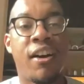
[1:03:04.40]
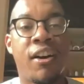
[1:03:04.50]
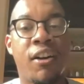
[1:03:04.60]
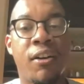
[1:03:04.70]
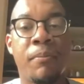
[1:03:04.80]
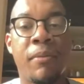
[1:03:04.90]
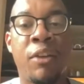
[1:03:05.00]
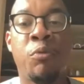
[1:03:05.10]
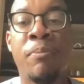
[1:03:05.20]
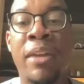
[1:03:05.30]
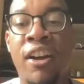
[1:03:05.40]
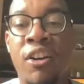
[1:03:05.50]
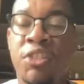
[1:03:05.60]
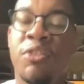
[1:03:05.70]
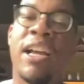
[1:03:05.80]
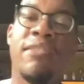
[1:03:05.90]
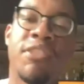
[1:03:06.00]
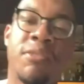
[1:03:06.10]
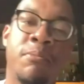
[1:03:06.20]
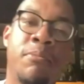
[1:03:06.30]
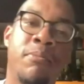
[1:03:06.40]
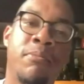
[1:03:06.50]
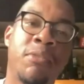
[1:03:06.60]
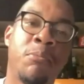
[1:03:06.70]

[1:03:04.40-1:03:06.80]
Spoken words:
And we may also have some